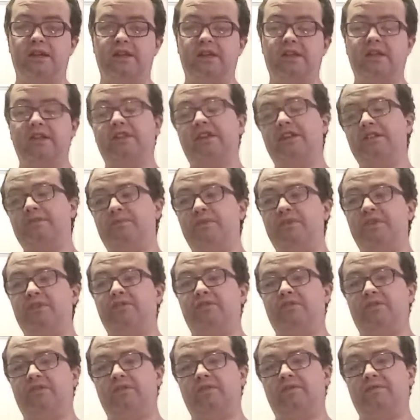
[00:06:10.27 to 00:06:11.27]
And that's been
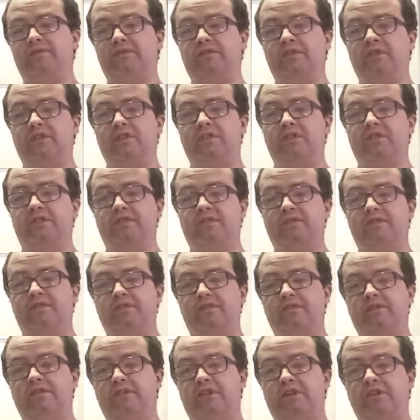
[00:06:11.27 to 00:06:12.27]
going on
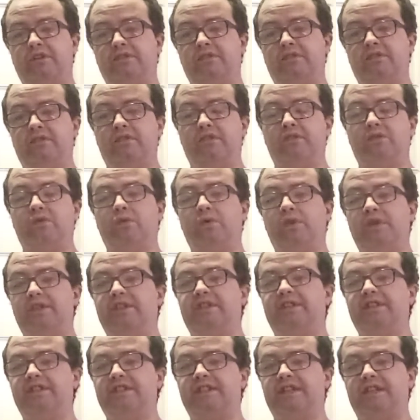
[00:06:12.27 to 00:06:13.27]
now
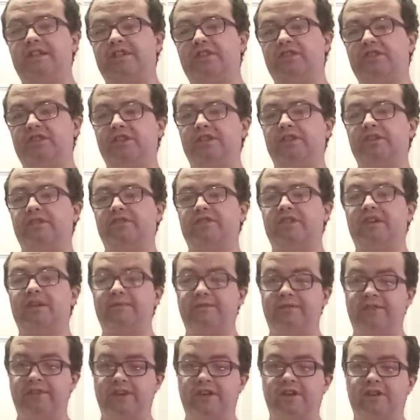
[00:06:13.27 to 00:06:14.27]
26 years.
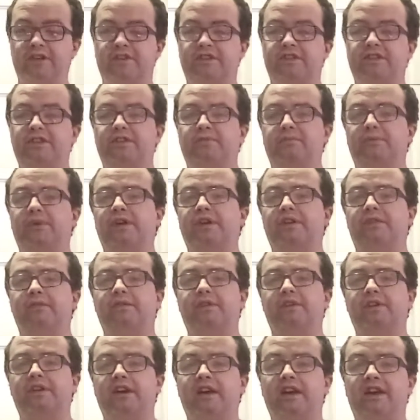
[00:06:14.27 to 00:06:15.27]
I'm 30, by the
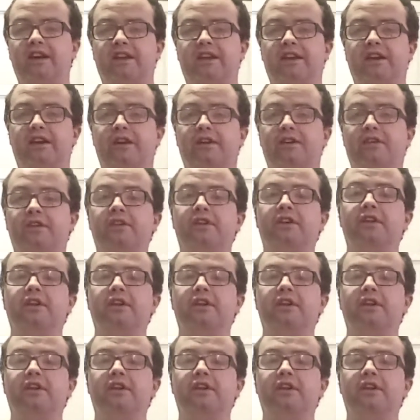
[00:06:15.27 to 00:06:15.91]
way. Hiya.